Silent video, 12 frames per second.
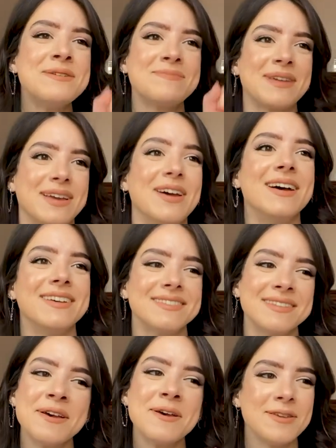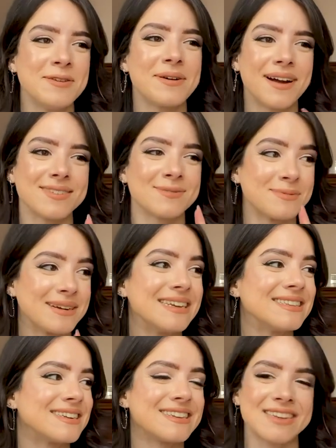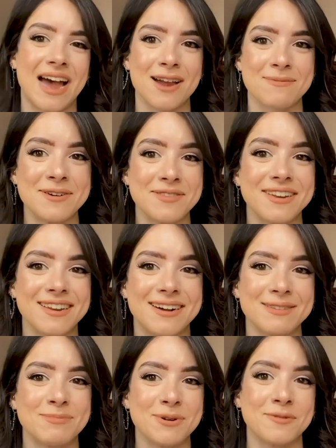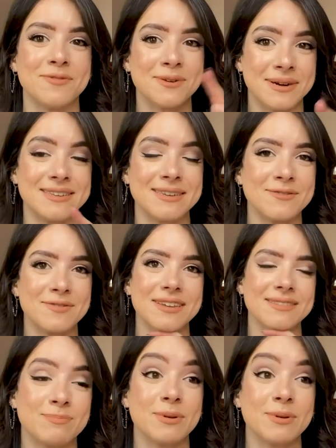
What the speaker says: because you guys really did attack me on the last book review I did of this,